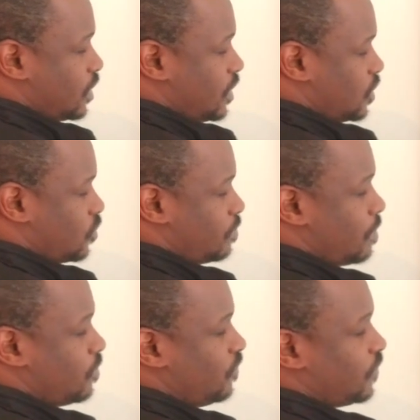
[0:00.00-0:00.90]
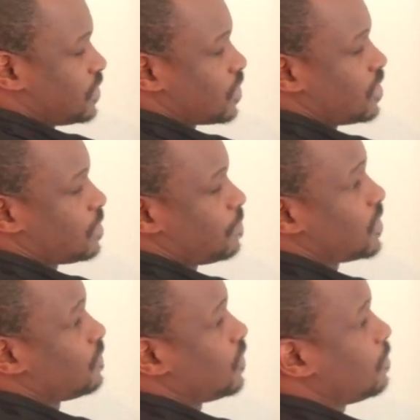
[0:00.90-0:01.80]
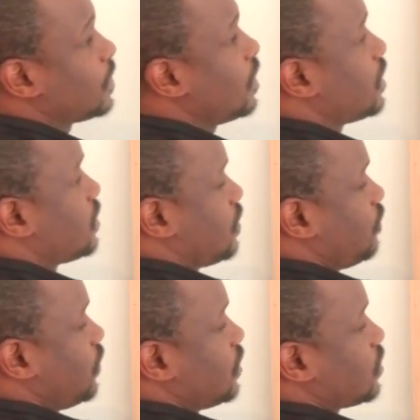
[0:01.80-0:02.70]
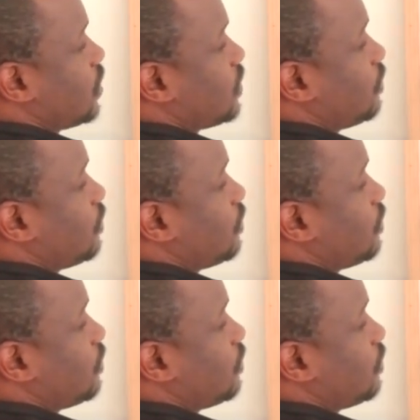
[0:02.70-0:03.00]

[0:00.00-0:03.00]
cost, remember, fixed cost plus variable cost. Fixed cost,